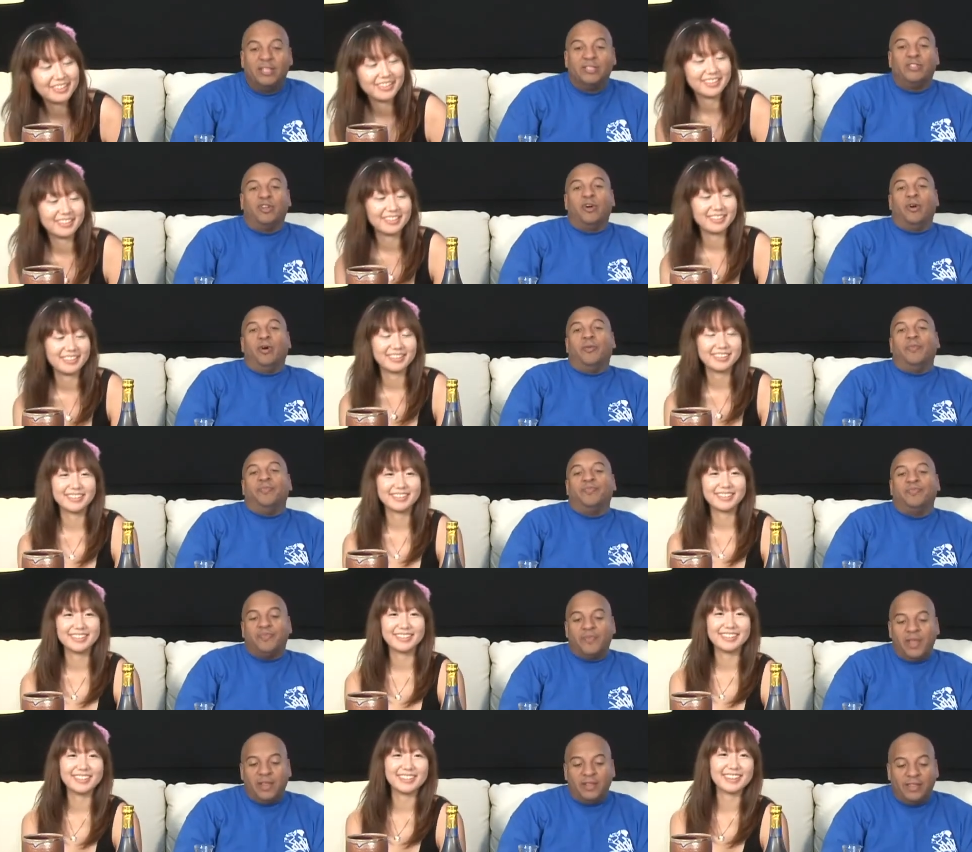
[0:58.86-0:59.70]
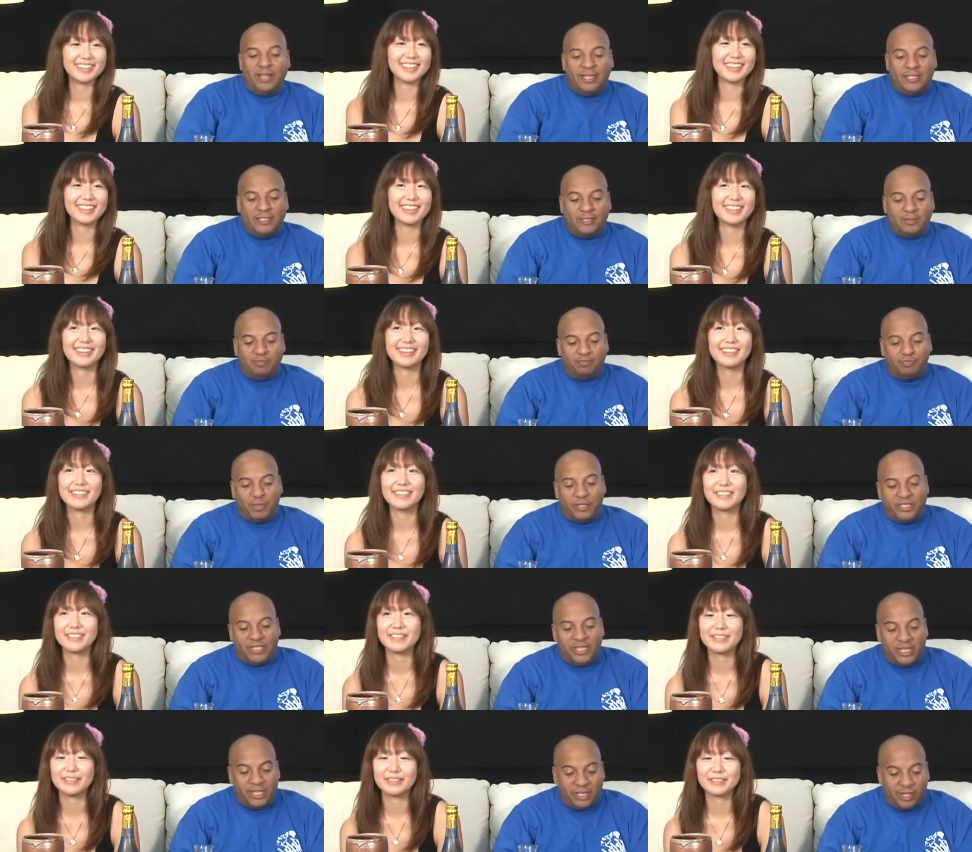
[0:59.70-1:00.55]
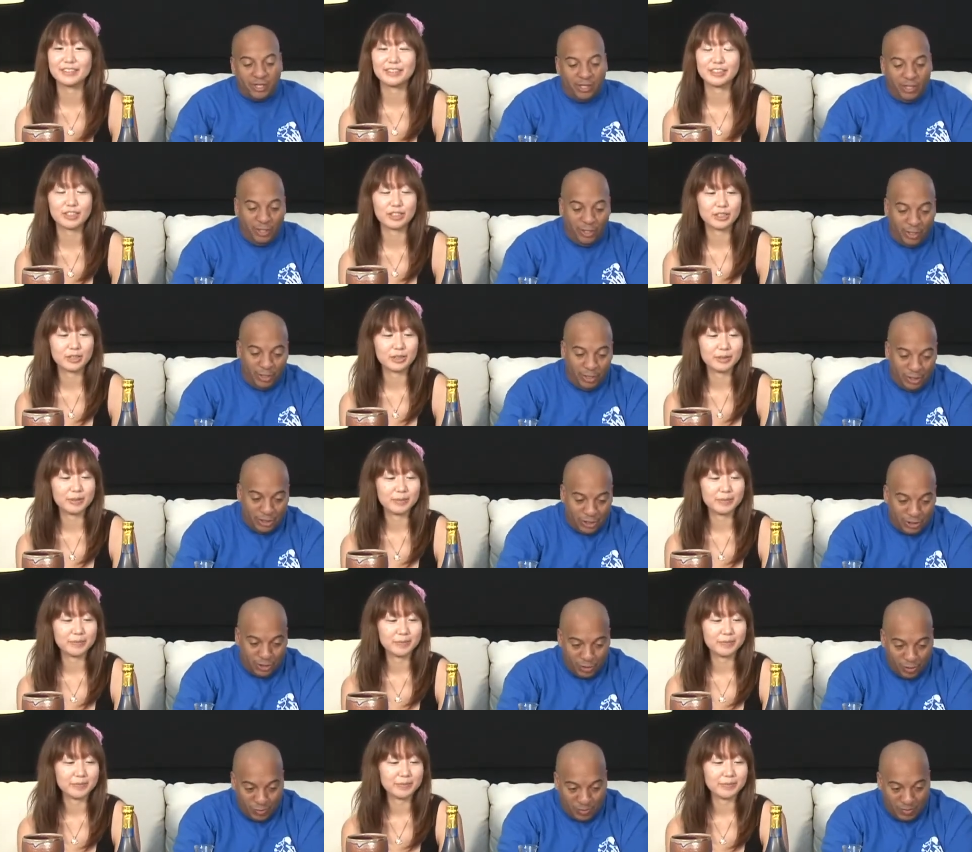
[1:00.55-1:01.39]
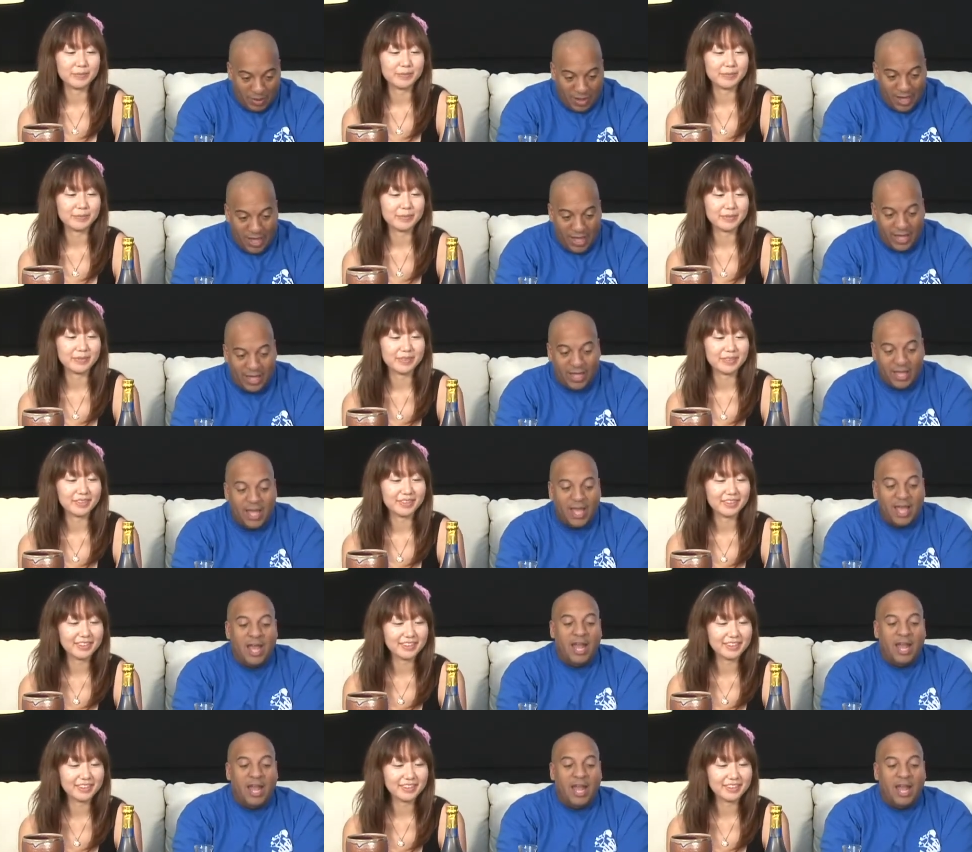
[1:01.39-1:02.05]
Speaker 1: So, this particular Junmai,